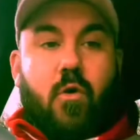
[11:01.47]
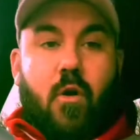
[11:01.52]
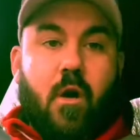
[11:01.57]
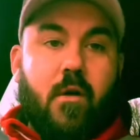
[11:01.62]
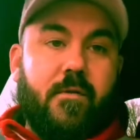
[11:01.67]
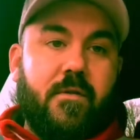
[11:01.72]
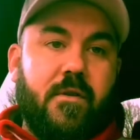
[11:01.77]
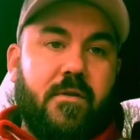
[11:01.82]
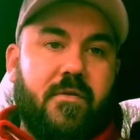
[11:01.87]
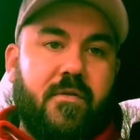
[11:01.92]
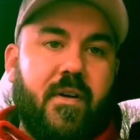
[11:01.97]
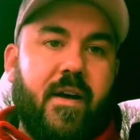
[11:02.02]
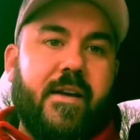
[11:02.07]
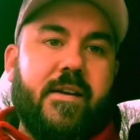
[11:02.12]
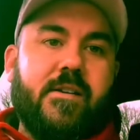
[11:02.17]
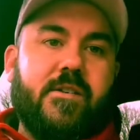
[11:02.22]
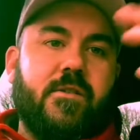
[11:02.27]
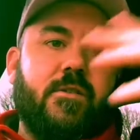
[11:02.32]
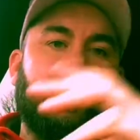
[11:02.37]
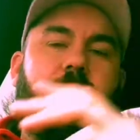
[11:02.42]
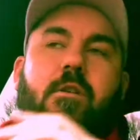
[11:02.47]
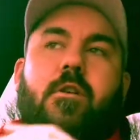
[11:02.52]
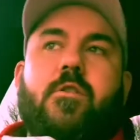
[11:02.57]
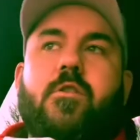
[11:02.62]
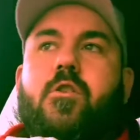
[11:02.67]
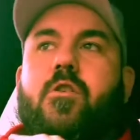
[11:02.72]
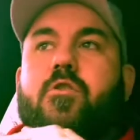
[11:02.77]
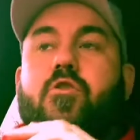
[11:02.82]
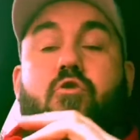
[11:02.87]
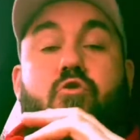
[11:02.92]
all over the face,
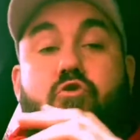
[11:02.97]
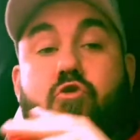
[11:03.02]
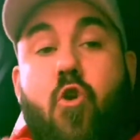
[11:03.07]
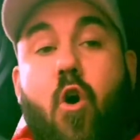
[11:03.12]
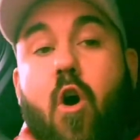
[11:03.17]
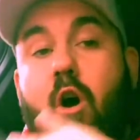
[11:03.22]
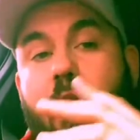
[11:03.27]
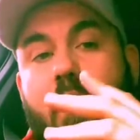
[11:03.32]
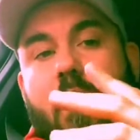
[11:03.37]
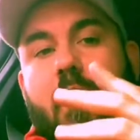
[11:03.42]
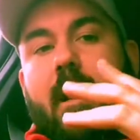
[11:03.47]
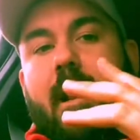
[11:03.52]
and you're not at